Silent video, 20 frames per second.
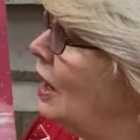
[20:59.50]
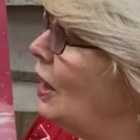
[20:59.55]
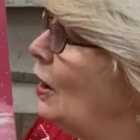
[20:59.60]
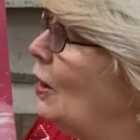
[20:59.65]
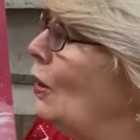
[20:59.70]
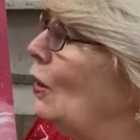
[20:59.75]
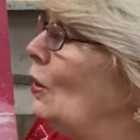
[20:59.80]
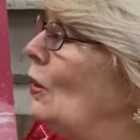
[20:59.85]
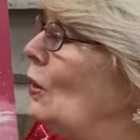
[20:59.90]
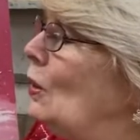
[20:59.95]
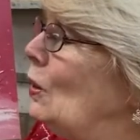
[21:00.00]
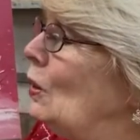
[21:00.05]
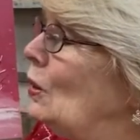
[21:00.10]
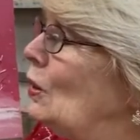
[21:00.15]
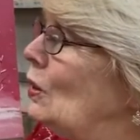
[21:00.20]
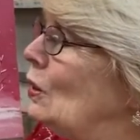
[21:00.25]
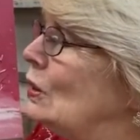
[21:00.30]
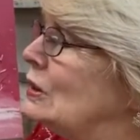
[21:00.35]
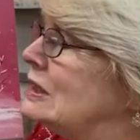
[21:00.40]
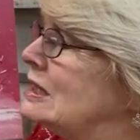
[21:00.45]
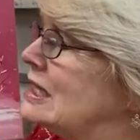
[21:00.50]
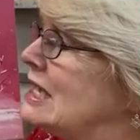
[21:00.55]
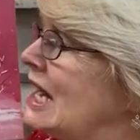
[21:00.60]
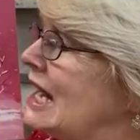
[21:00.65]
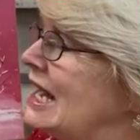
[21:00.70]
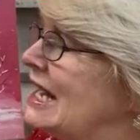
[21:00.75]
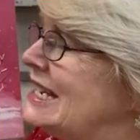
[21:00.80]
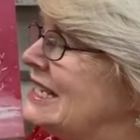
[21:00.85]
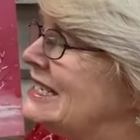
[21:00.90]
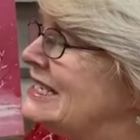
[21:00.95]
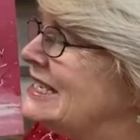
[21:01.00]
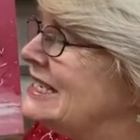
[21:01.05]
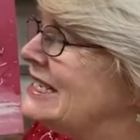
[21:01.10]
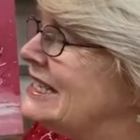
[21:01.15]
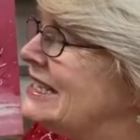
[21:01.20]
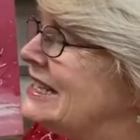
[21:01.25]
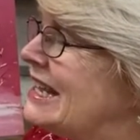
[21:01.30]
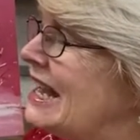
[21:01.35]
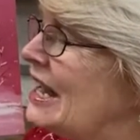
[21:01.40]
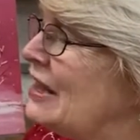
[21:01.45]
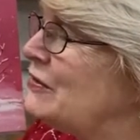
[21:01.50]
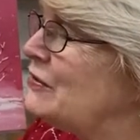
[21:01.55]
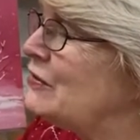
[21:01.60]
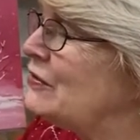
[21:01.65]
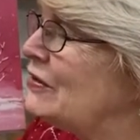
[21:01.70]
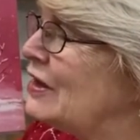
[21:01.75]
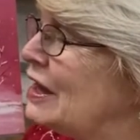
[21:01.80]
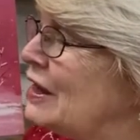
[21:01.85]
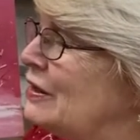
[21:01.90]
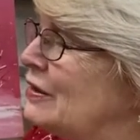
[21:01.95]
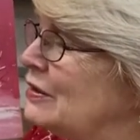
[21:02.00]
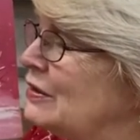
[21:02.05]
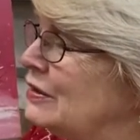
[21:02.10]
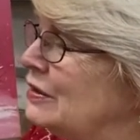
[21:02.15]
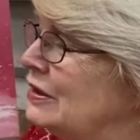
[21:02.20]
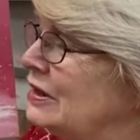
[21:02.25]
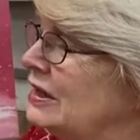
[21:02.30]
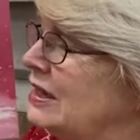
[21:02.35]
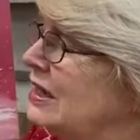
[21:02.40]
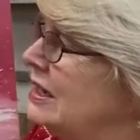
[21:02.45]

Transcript: A hold tight to that feather.